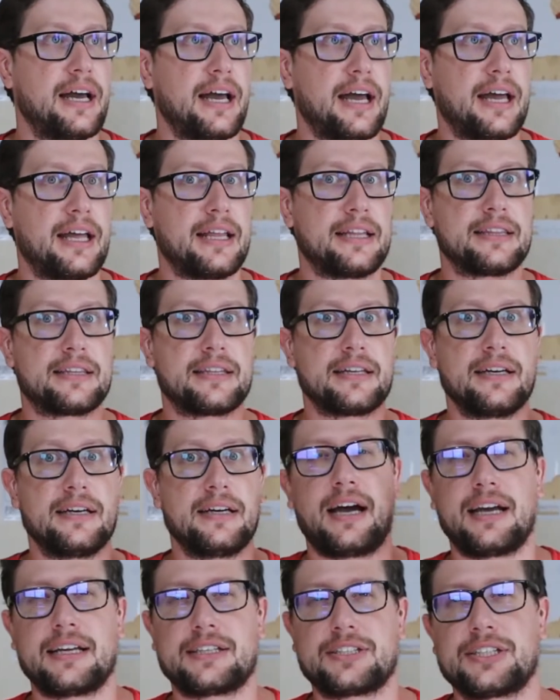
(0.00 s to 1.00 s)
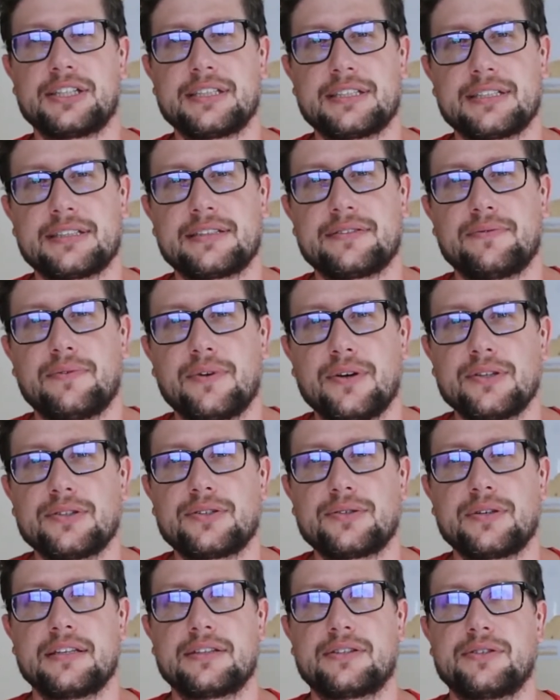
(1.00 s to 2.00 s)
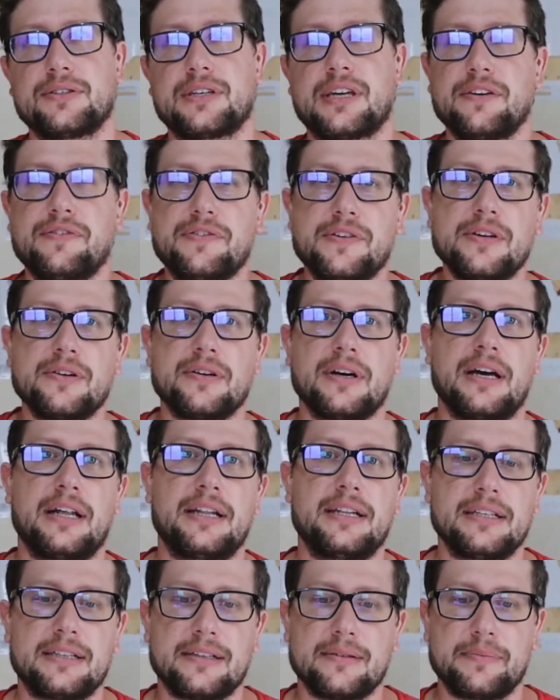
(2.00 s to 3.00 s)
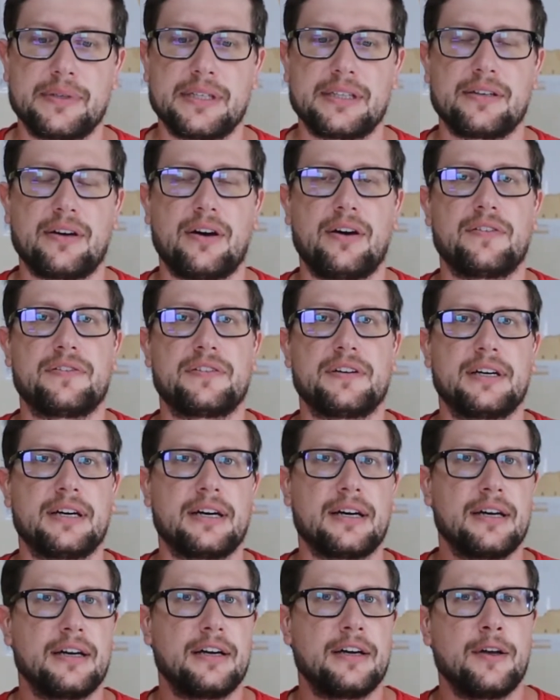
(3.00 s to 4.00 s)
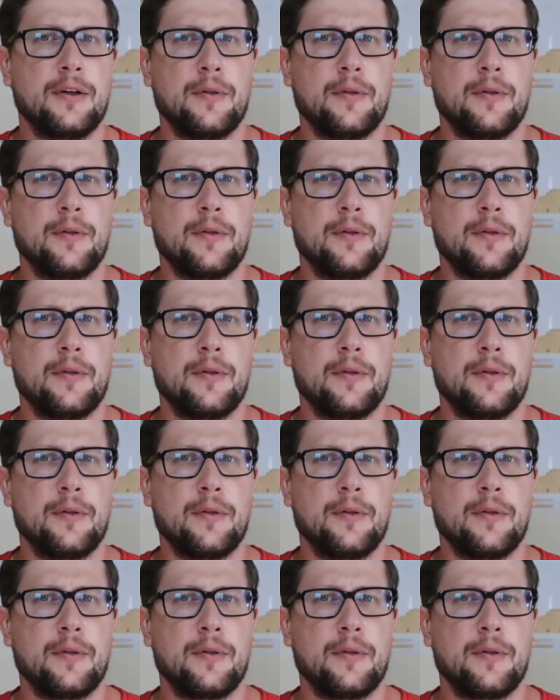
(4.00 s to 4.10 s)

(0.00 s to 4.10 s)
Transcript: And I just want to give you a little bit of a